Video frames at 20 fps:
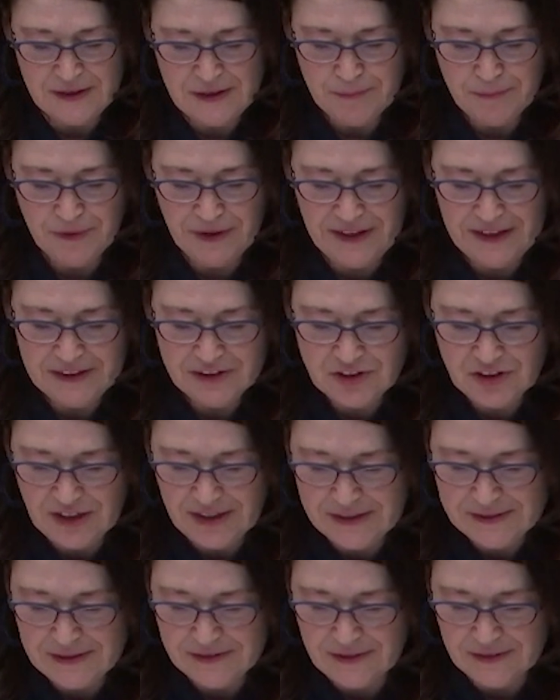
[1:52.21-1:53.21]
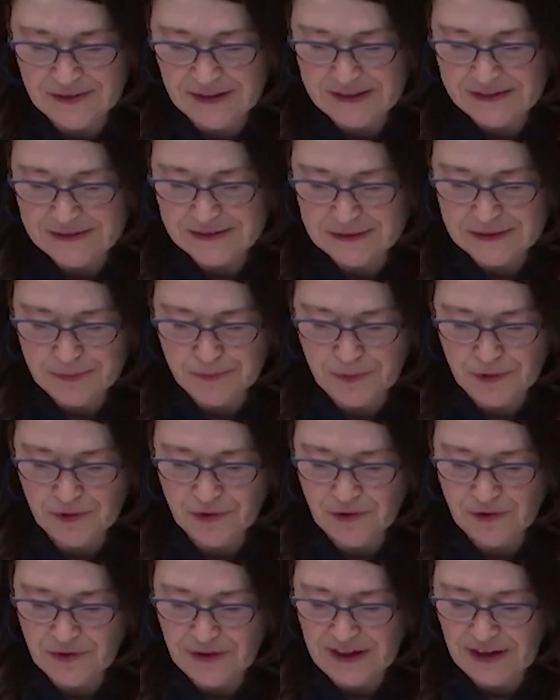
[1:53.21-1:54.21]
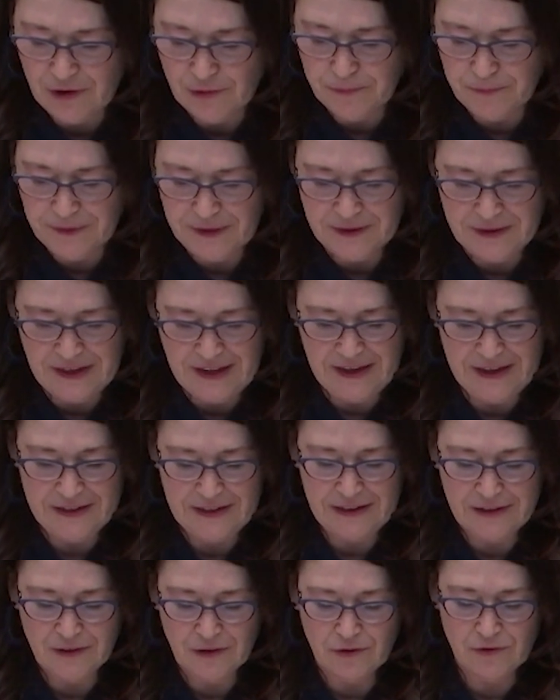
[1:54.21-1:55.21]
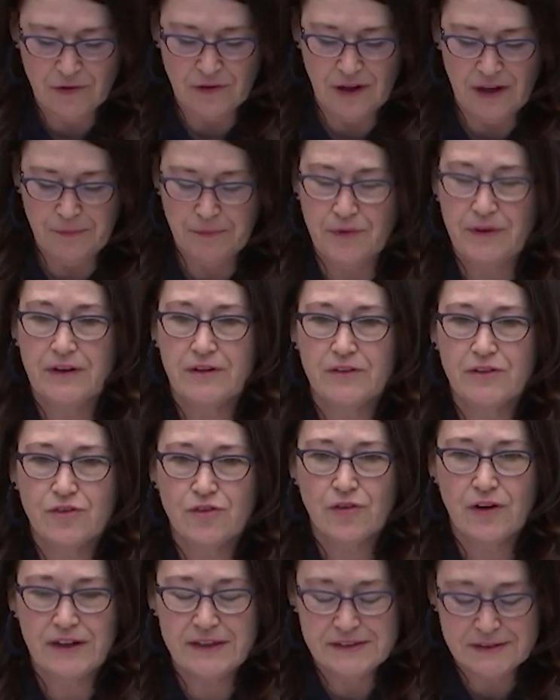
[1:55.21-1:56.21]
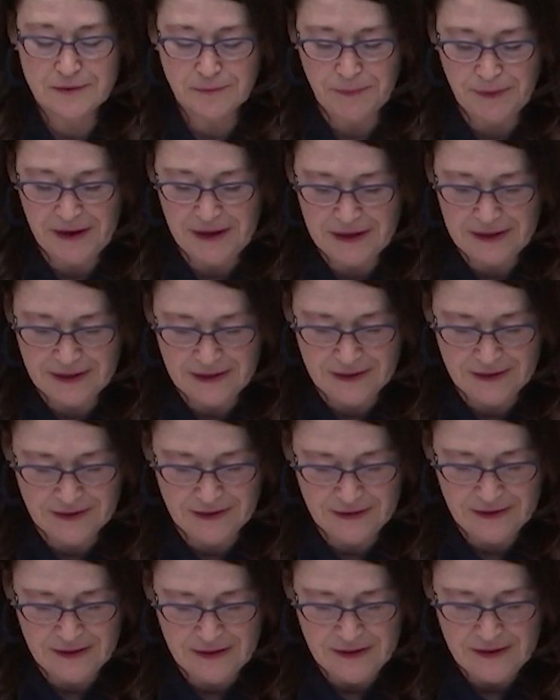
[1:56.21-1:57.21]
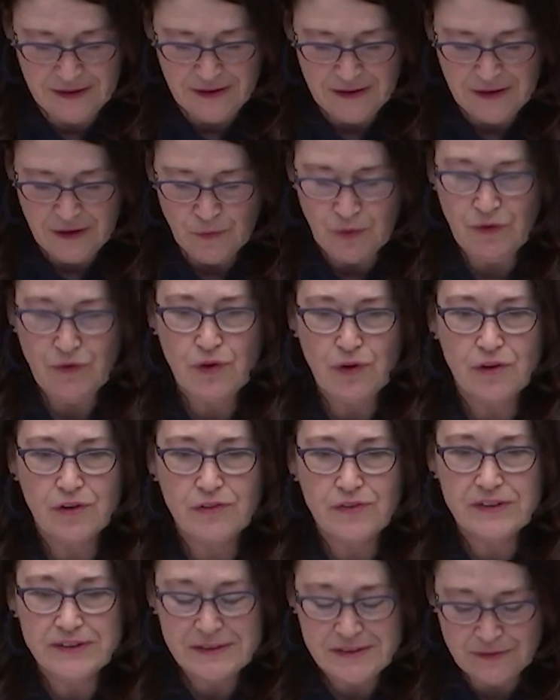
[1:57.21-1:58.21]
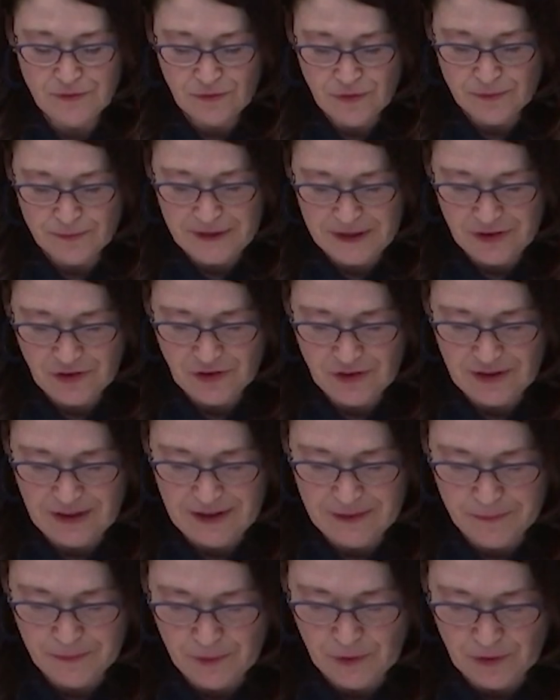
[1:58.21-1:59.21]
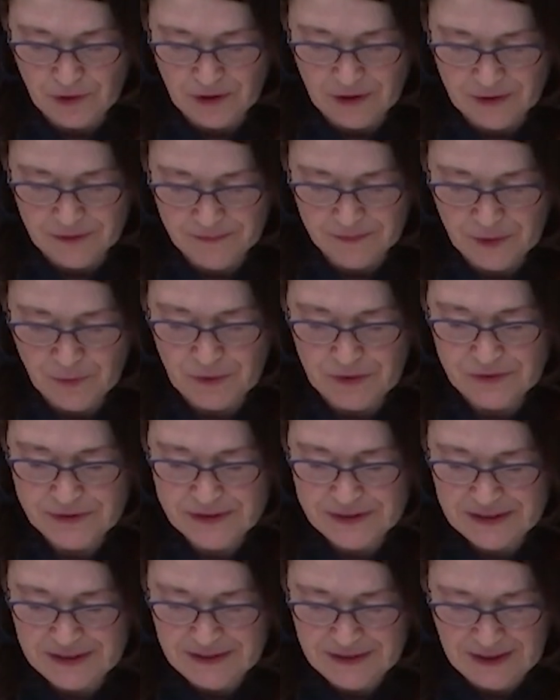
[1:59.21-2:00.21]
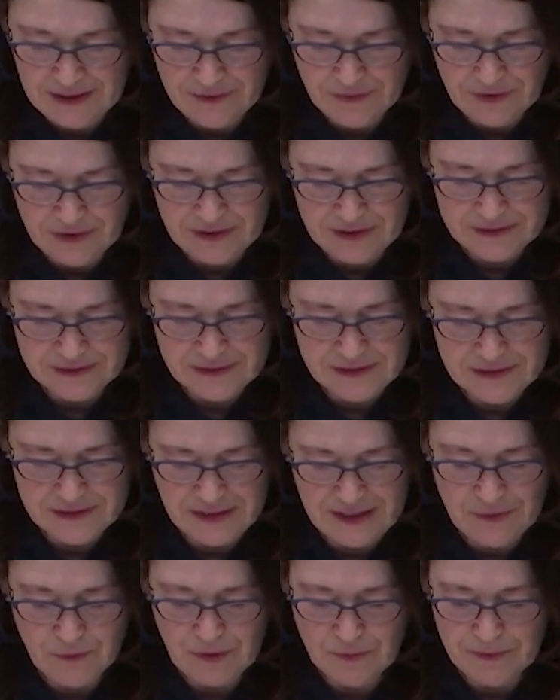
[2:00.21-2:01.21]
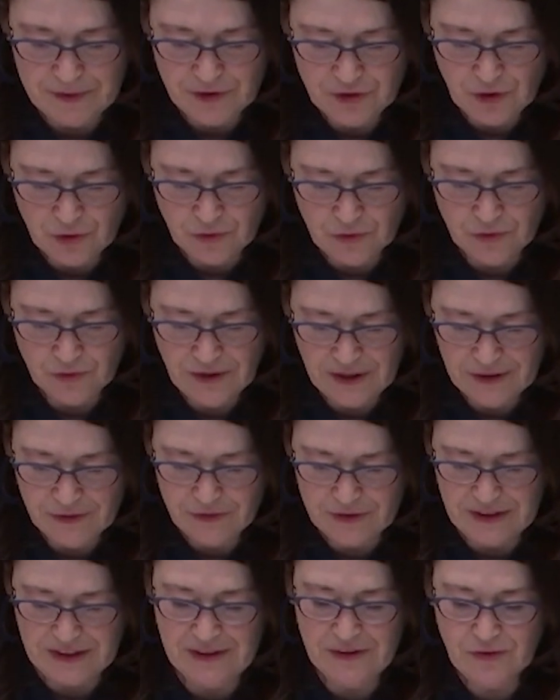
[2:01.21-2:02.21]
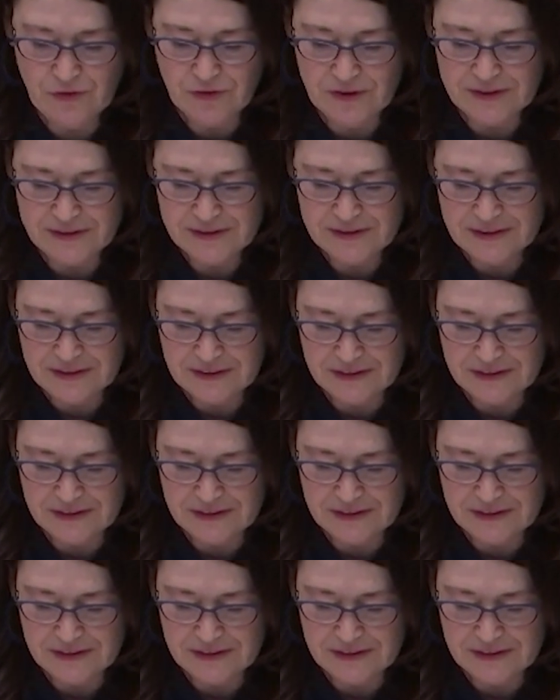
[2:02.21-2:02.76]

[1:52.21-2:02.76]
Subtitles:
blank checks at the license broker to outbid any local operator that tries to buy in. We've heard this information and more. We've seen evidence, and we've been told how dangerous it